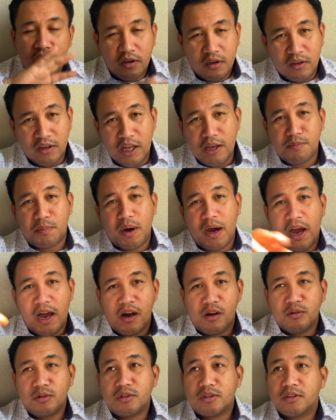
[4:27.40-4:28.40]
NIPA
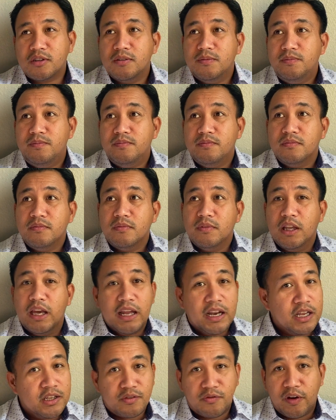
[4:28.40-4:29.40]
house,
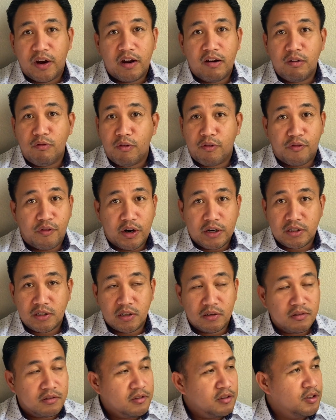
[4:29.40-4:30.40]
it is very
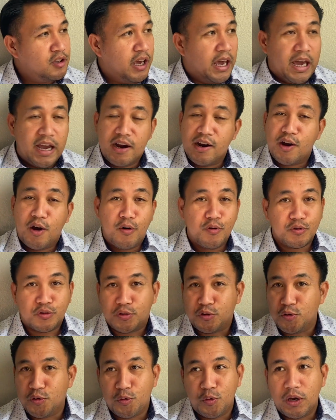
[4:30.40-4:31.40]
refreshing. The air goes
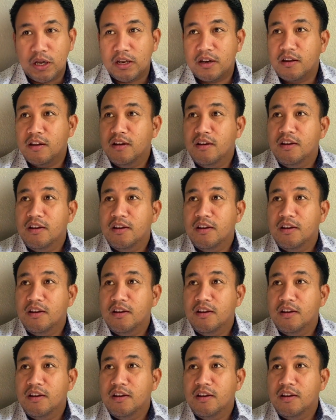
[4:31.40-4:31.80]
through it.